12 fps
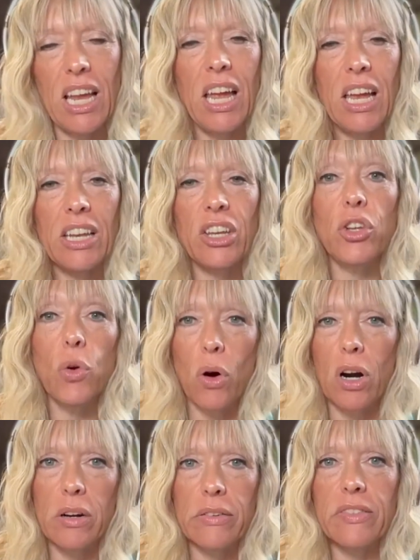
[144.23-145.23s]
and
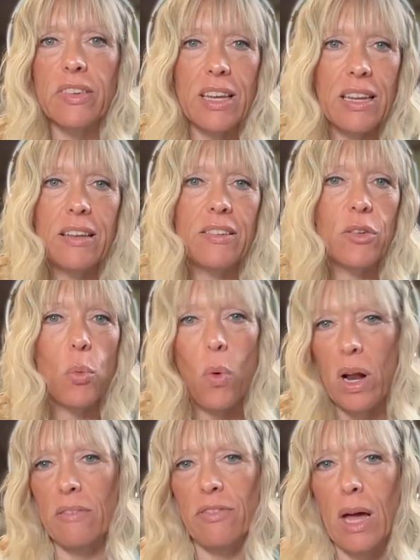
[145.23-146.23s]
yours is
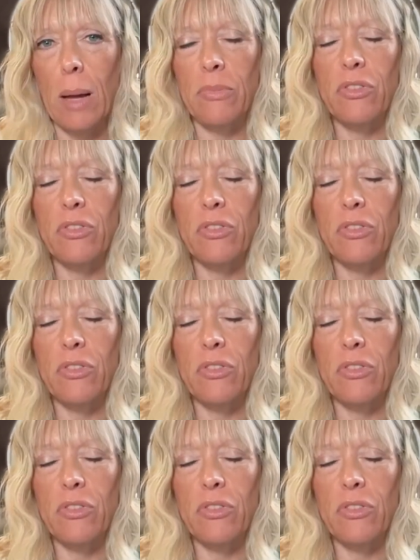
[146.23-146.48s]
one of them.